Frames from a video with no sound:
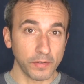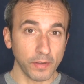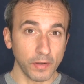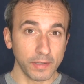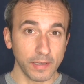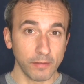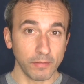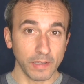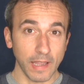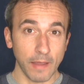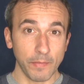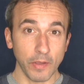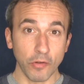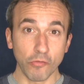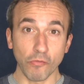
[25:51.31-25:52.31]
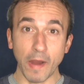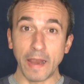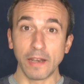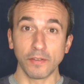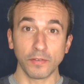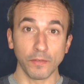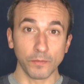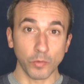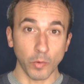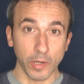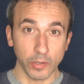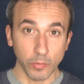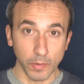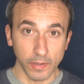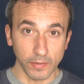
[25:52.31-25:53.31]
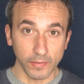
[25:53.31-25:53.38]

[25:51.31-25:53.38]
he didn't really have the greatest of 2020